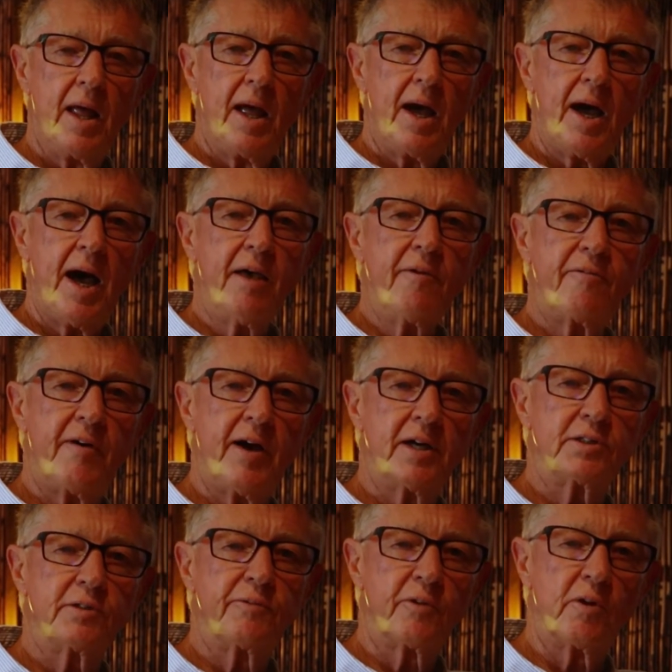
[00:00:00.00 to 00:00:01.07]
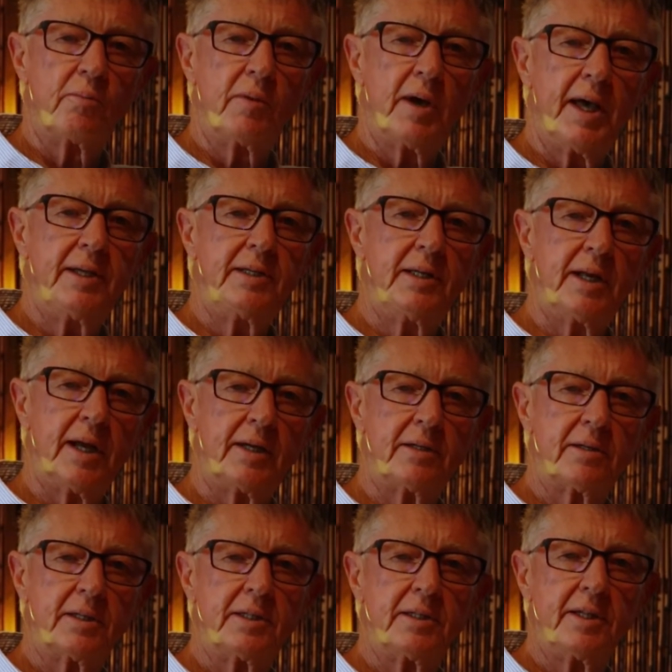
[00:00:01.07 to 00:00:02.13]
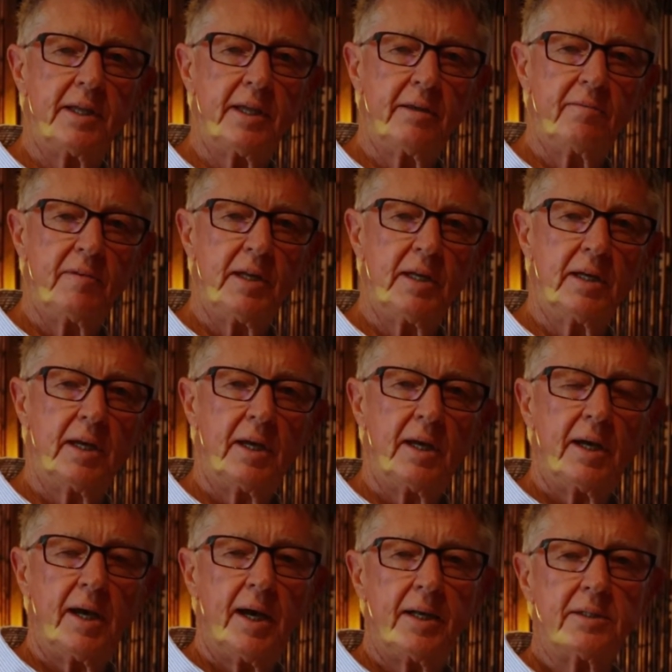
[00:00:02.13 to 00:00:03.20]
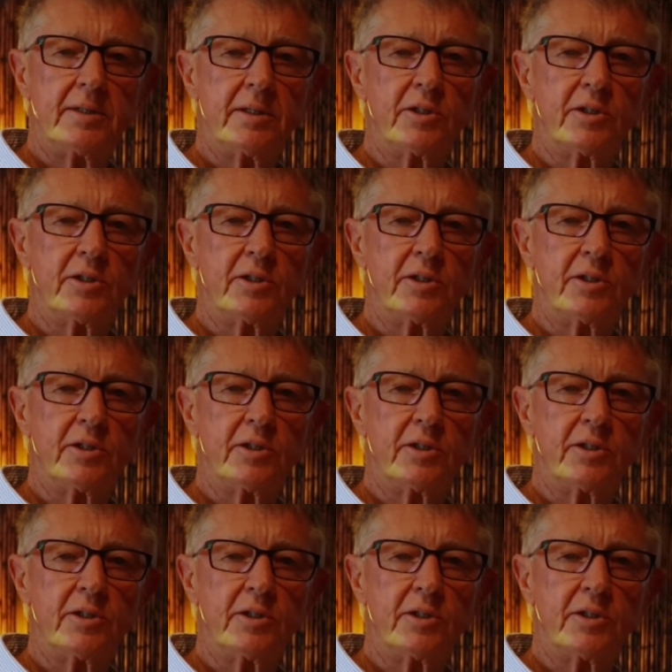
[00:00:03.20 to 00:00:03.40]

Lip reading: I fast from 1800 in the evening until